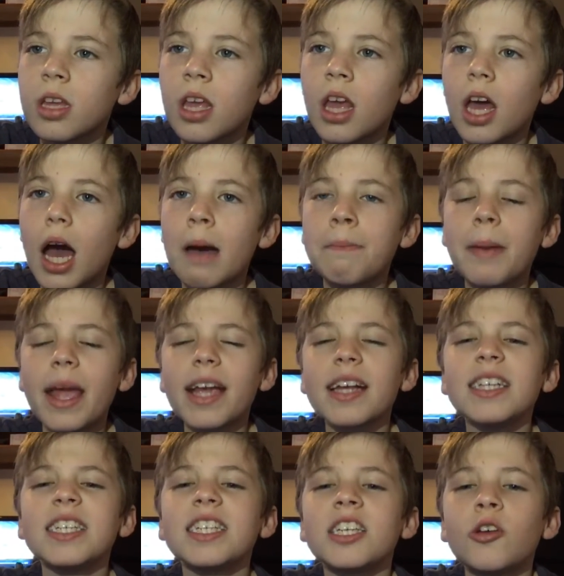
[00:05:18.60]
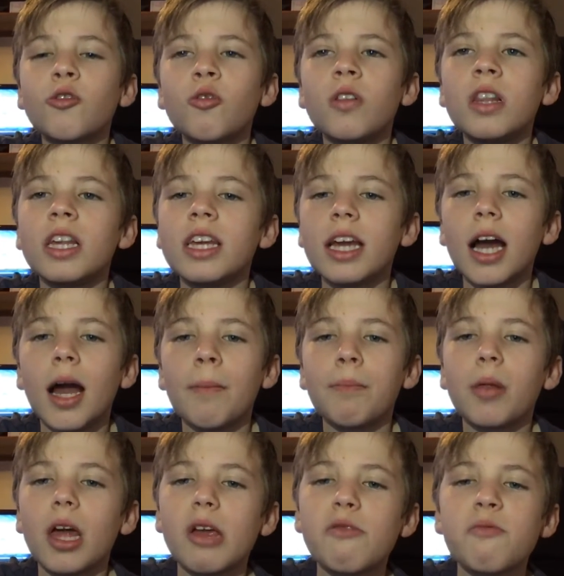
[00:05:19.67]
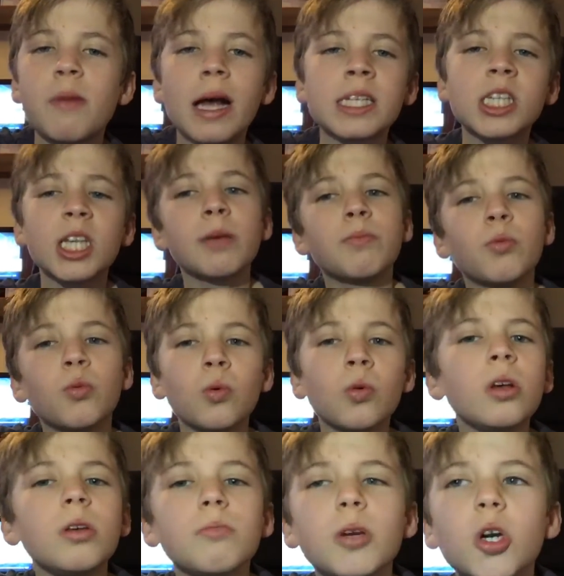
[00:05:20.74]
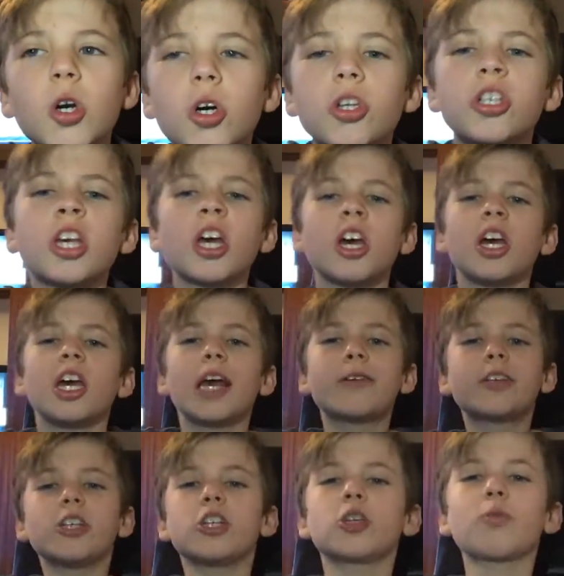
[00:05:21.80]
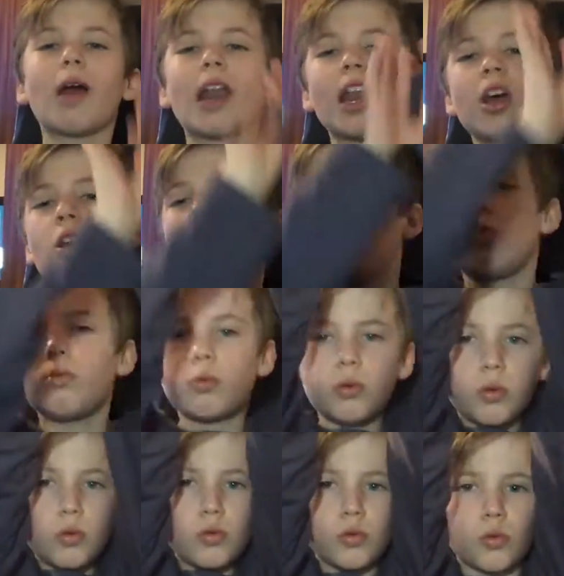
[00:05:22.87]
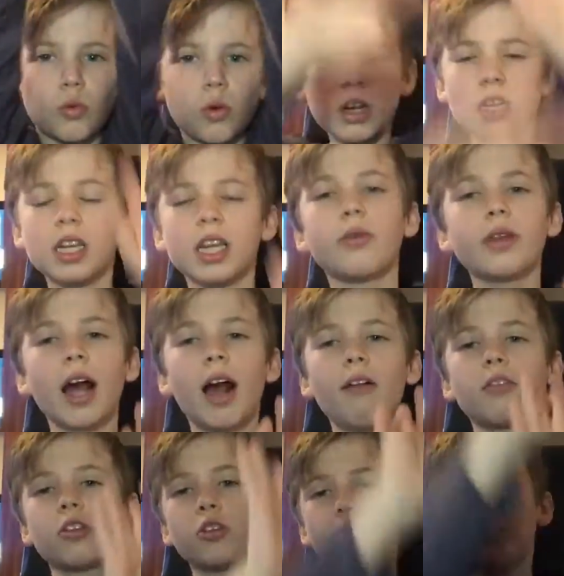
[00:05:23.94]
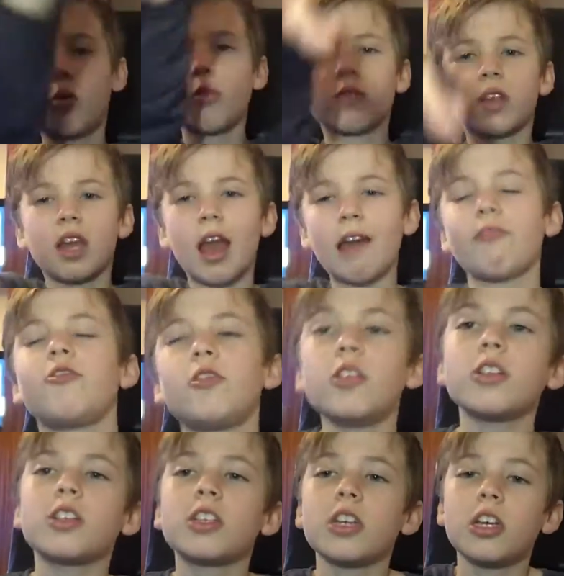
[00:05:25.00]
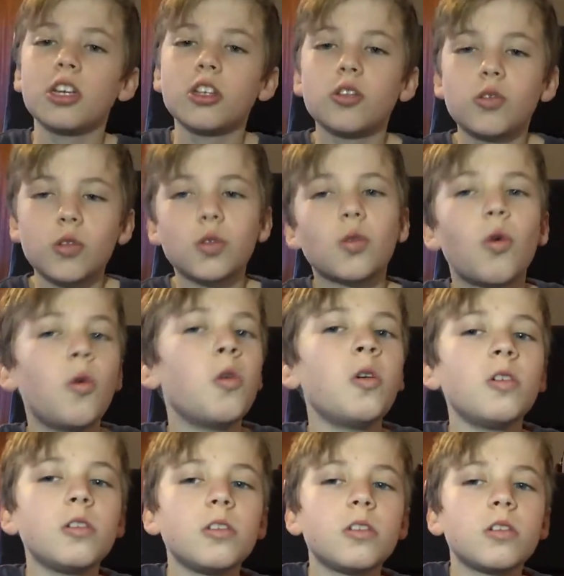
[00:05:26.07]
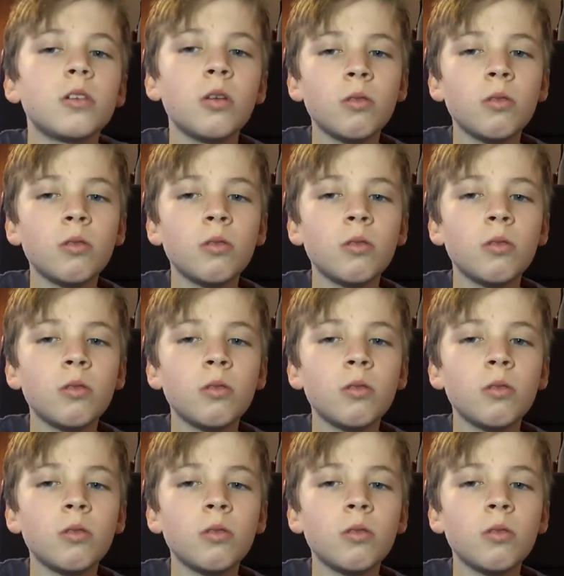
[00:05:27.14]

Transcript: I bet he can secretly um, play basketball because if she just went, Phew, he would have to do more of the effort to score. So.